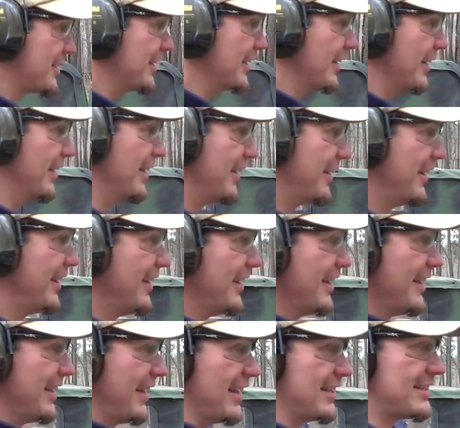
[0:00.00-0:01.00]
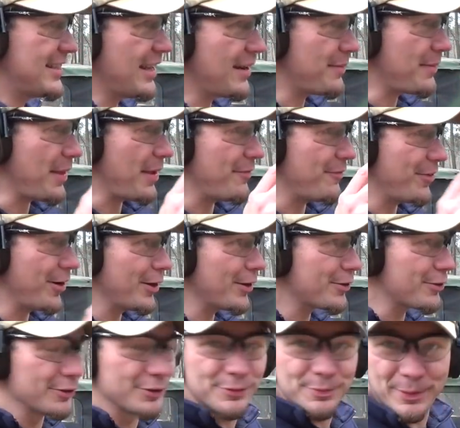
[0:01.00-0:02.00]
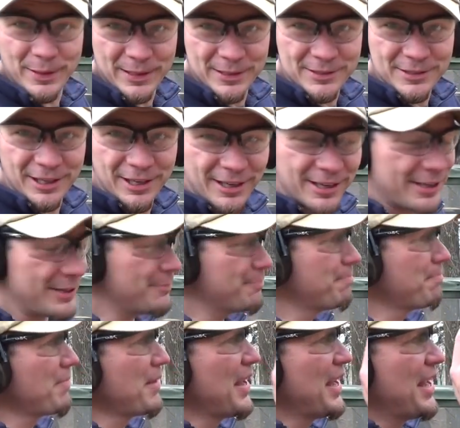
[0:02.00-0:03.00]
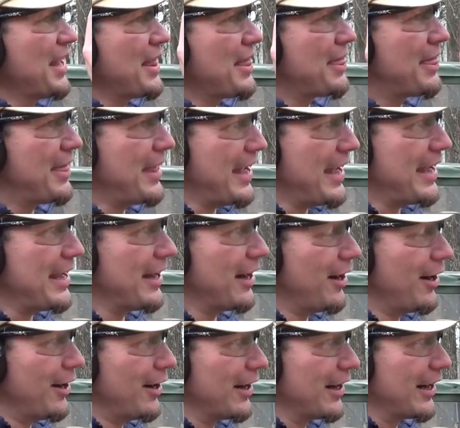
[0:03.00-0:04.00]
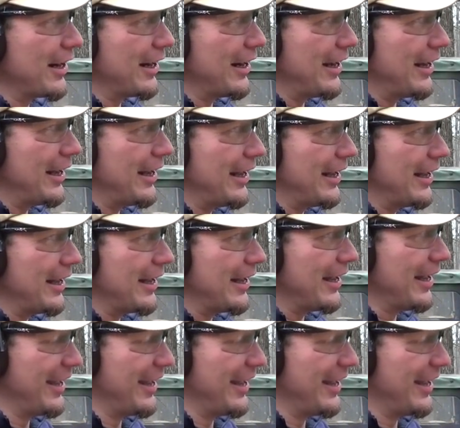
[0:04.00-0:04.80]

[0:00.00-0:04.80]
the deal. I set up that vertical spinner target. They are,